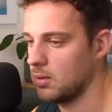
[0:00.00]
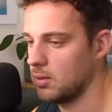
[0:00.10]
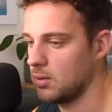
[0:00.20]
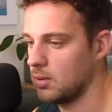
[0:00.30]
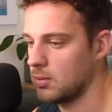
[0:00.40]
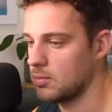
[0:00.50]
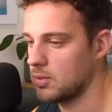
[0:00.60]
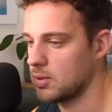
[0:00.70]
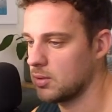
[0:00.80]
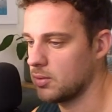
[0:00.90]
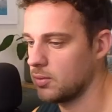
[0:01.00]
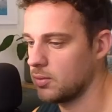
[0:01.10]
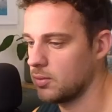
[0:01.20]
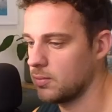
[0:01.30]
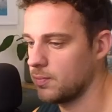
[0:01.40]
that was a bit
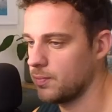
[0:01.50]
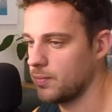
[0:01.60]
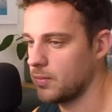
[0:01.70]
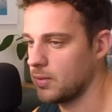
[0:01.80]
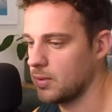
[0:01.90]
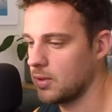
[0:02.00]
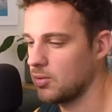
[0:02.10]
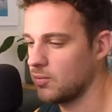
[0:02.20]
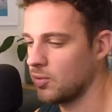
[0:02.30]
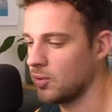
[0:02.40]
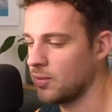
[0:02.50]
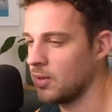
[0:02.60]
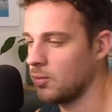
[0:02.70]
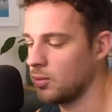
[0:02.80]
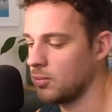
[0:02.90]
slow. He could have gone there
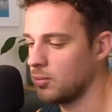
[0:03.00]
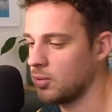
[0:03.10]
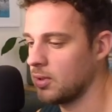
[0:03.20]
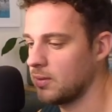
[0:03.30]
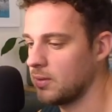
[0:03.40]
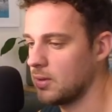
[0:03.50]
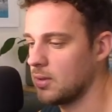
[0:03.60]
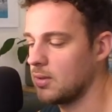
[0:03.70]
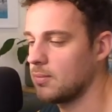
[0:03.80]
and won a pawn, I think.